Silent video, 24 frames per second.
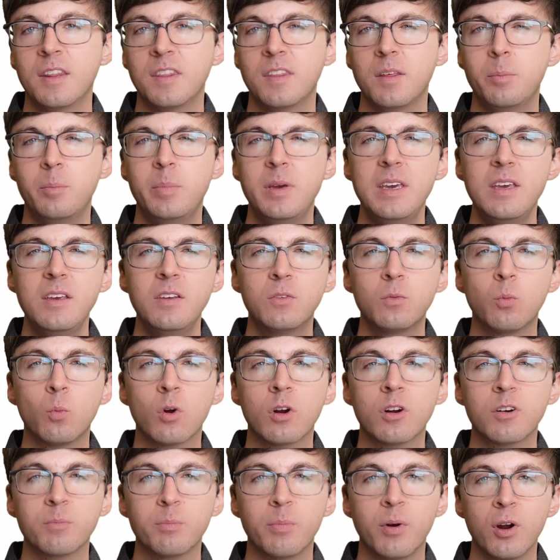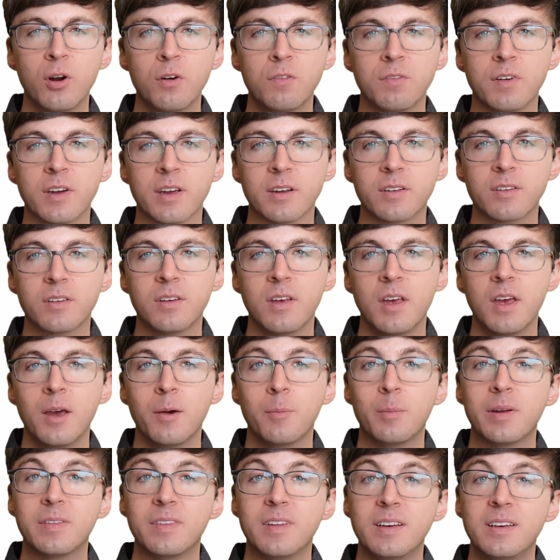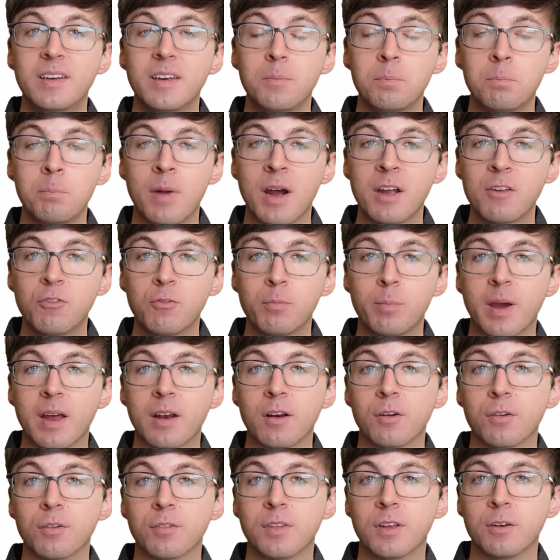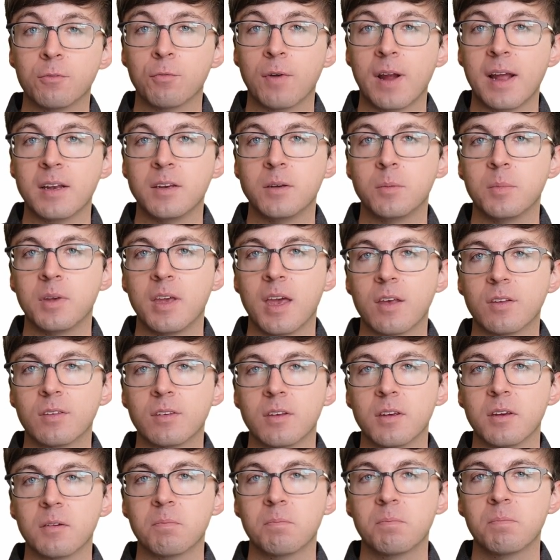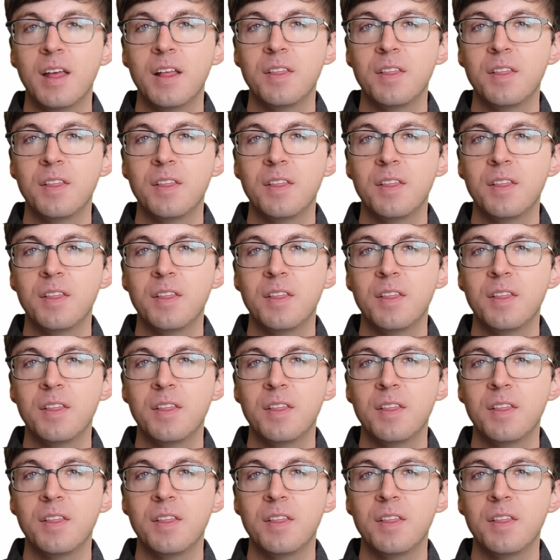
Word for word: The bees weren't perfect, but they did much better than random guessing.